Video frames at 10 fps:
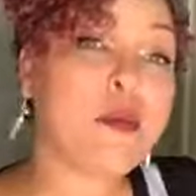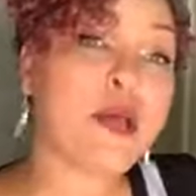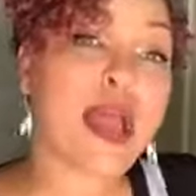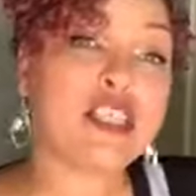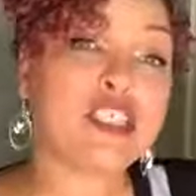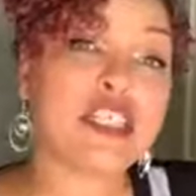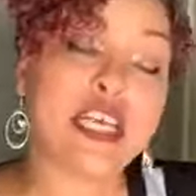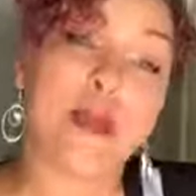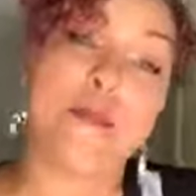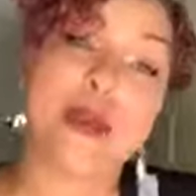some people actually
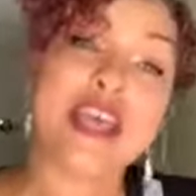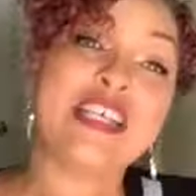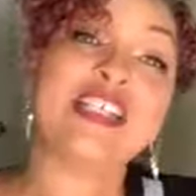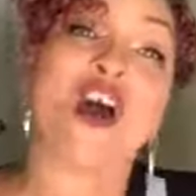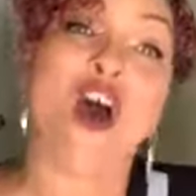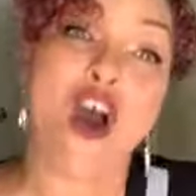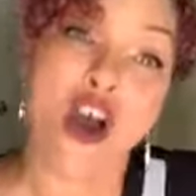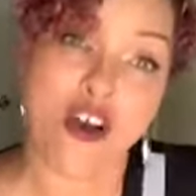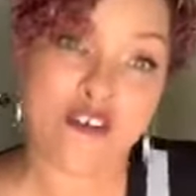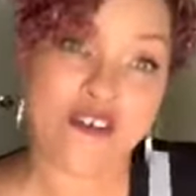get pissed
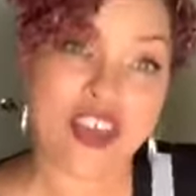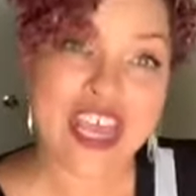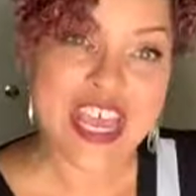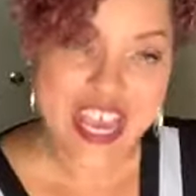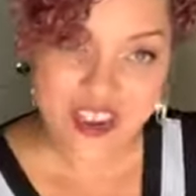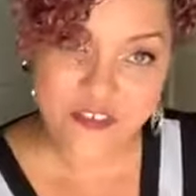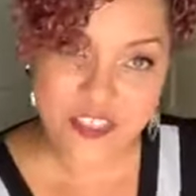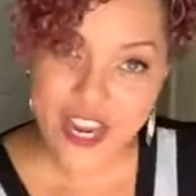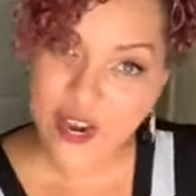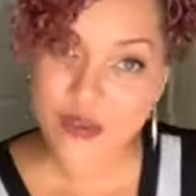off
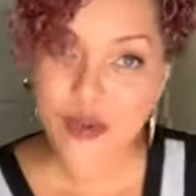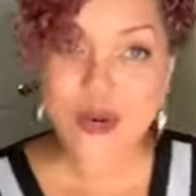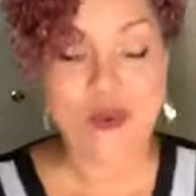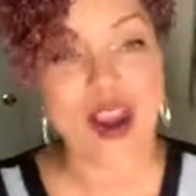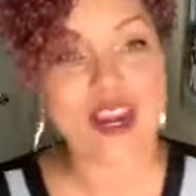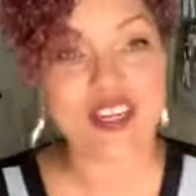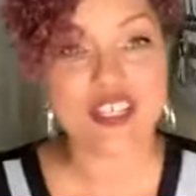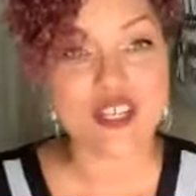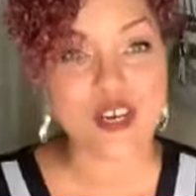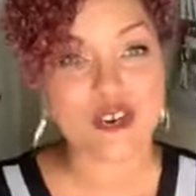if they're
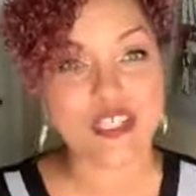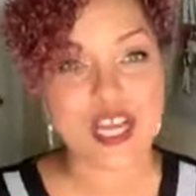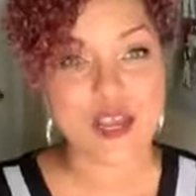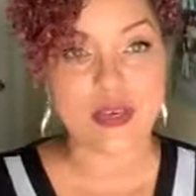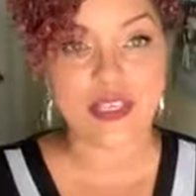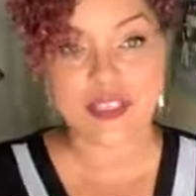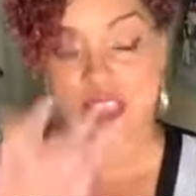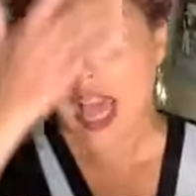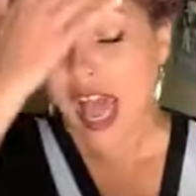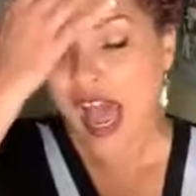required to negotiate.
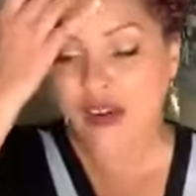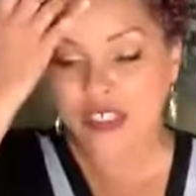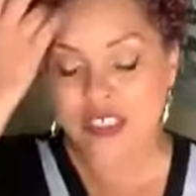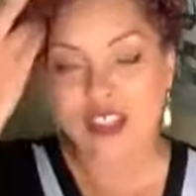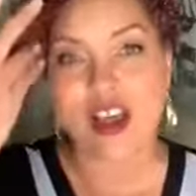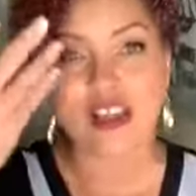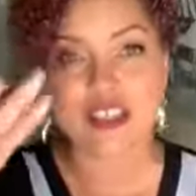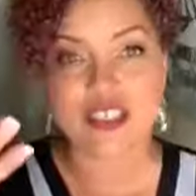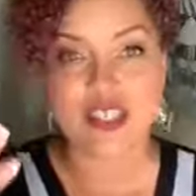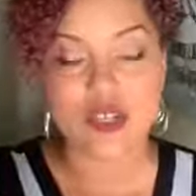Because I was just
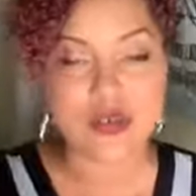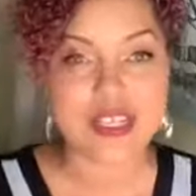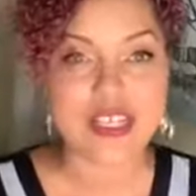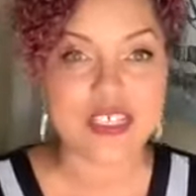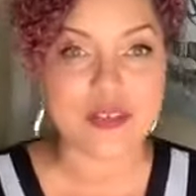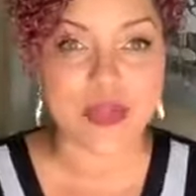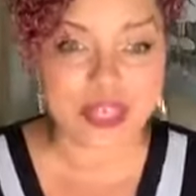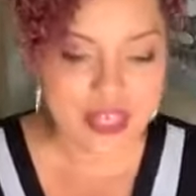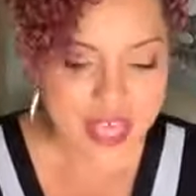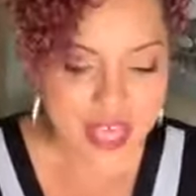talking to
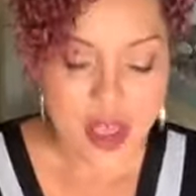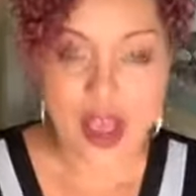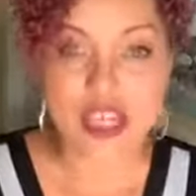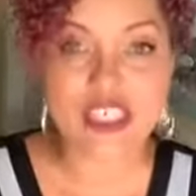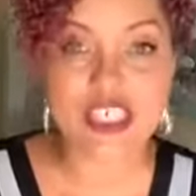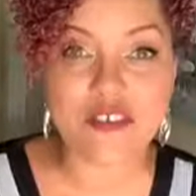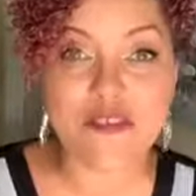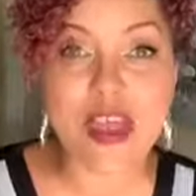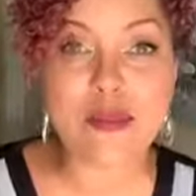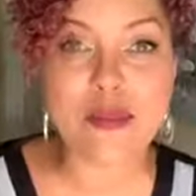Elizabeth, uh, she's
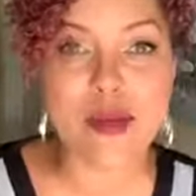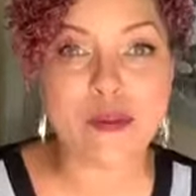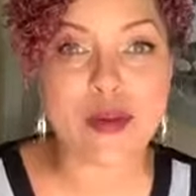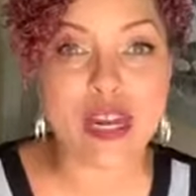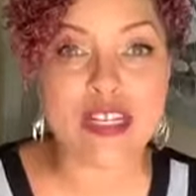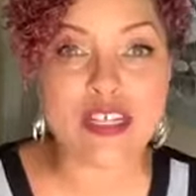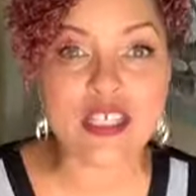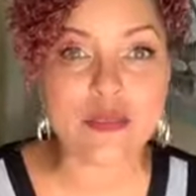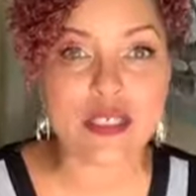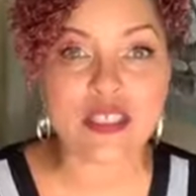a family member, and
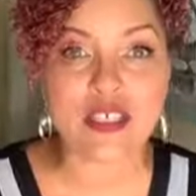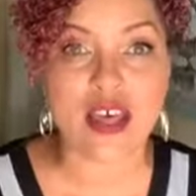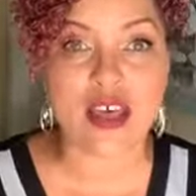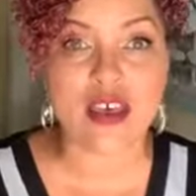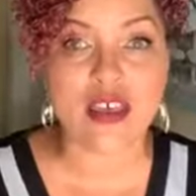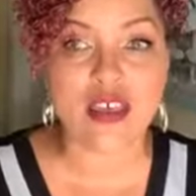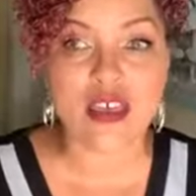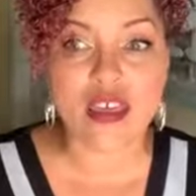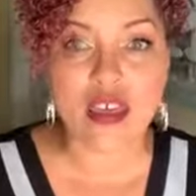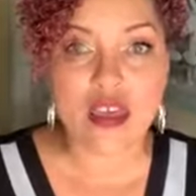Elizabeth
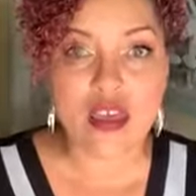said,